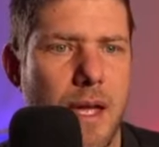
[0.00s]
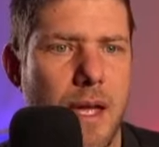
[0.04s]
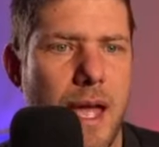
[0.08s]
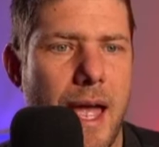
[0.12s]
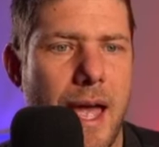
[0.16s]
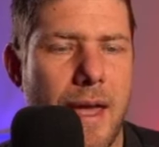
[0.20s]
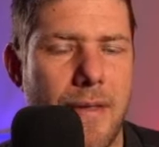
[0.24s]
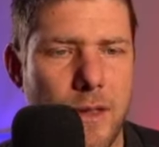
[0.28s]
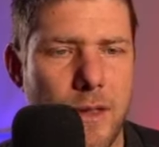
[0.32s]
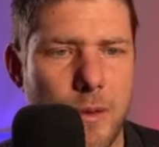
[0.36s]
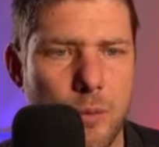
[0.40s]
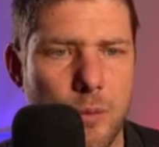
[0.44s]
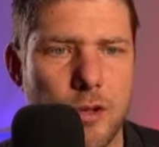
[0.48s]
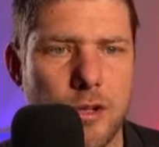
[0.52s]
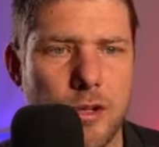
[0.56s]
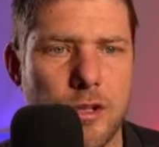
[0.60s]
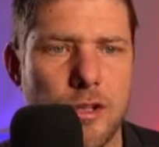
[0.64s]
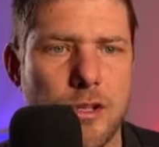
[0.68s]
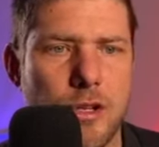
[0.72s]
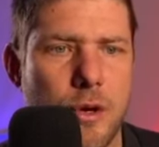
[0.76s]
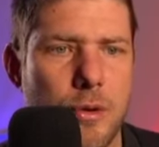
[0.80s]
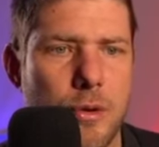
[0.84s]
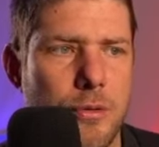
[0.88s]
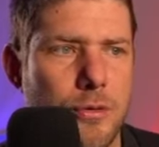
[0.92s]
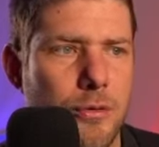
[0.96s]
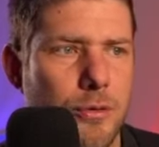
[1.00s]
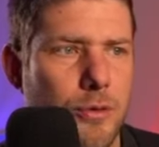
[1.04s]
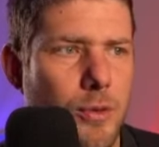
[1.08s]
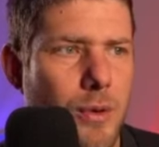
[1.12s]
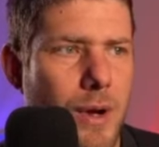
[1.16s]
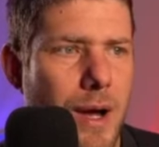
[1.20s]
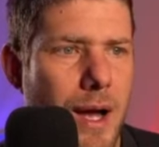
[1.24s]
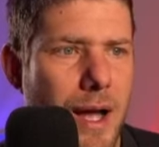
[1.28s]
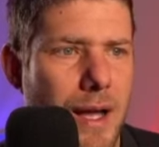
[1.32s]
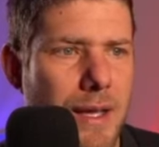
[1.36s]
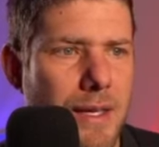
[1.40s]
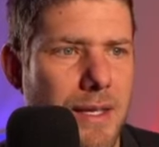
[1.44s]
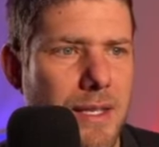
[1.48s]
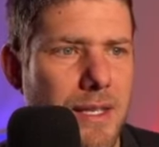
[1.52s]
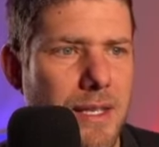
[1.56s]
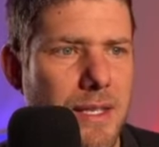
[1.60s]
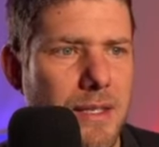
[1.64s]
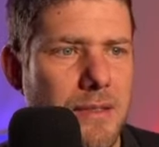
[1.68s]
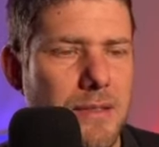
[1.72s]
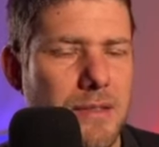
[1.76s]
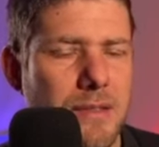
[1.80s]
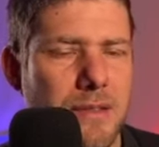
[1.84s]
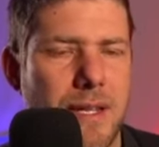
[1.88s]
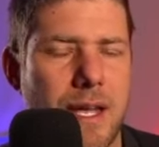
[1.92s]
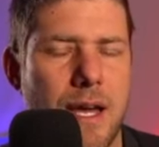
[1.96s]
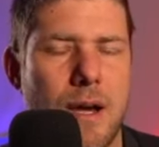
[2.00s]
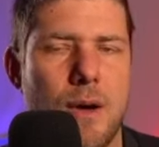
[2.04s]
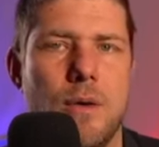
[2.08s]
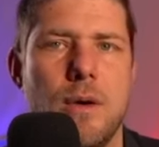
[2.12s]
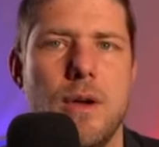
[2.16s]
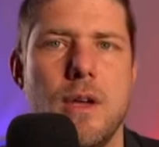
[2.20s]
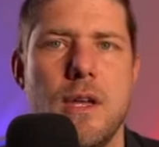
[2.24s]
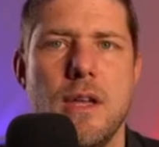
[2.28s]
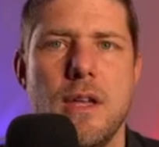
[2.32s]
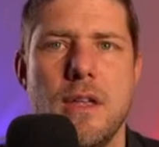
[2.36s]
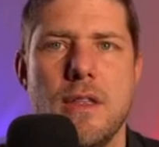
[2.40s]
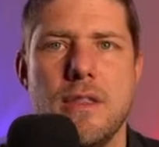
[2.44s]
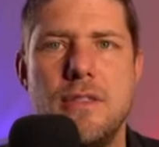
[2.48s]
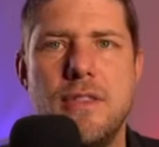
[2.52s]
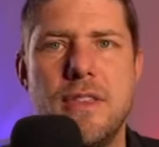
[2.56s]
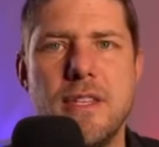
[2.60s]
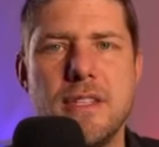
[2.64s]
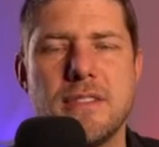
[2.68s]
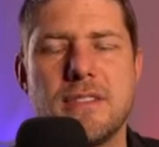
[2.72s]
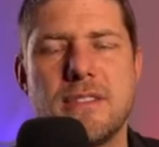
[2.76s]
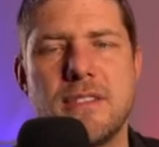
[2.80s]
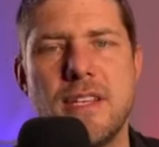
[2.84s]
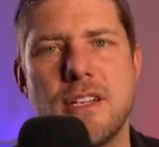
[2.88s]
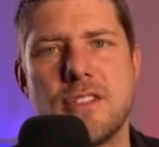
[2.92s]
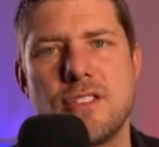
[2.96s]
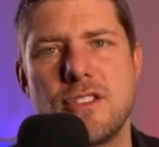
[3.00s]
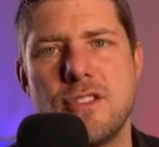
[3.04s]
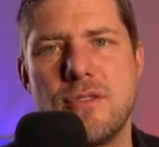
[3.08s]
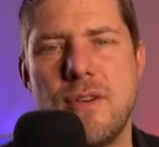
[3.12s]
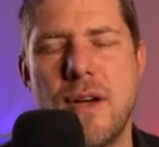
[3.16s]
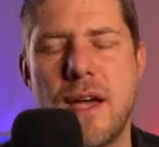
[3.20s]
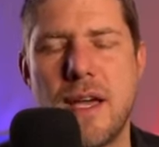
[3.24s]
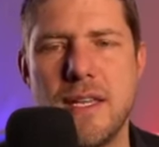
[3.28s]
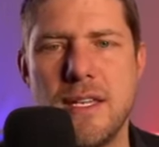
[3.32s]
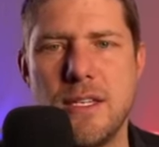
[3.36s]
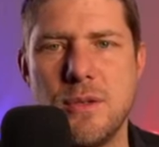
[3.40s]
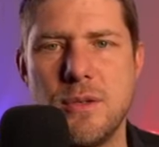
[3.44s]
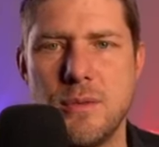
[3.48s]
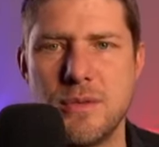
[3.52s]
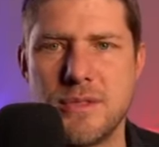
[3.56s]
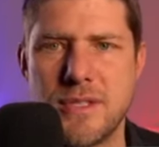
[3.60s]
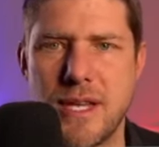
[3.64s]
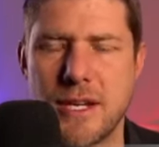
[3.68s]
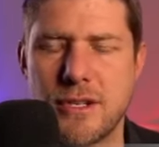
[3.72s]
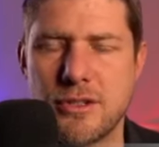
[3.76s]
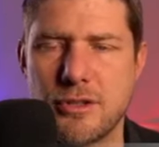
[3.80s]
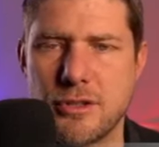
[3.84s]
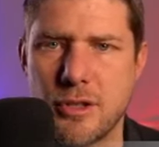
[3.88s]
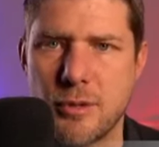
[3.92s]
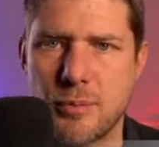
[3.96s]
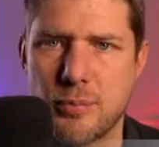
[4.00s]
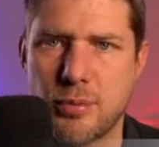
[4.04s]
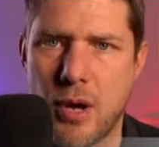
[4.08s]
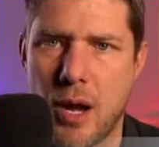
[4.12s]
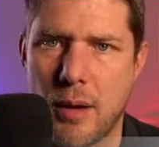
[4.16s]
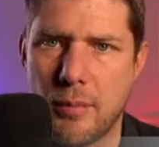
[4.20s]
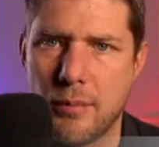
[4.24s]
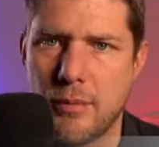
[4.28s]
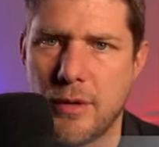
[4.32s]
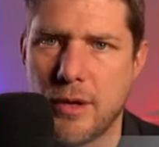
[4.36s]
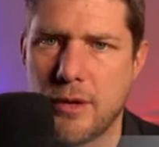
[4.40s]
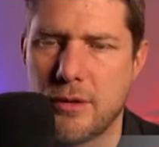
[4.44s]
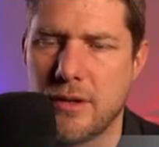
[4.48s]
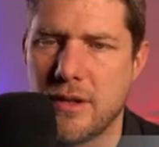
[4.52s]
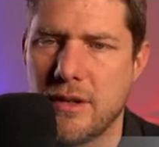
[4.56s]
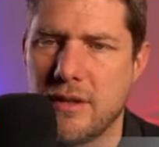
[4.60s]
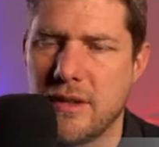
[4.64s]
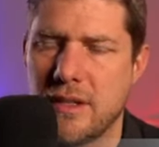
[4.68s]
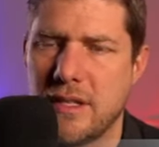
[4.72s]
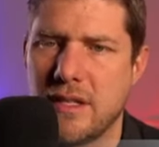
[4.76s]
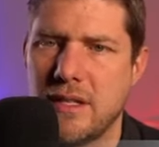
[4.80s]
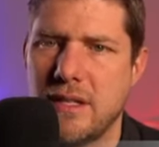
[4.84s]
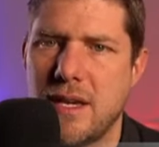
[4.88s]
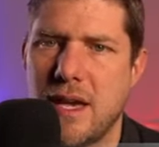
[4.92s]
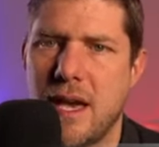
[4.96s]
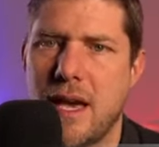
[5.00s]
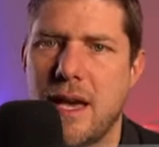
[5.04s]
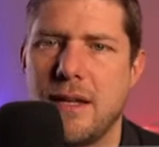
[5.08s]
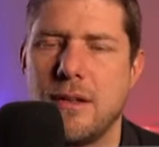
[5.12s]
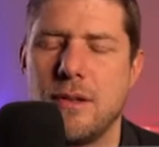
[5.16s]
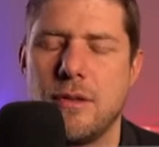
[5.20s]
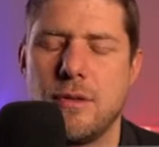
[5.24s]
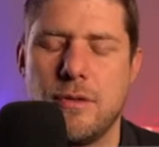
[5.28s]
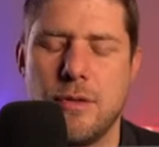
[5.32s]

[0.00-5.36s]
And then we're going to go through high heat. Now, this section of high heat was actually a problem area that he had.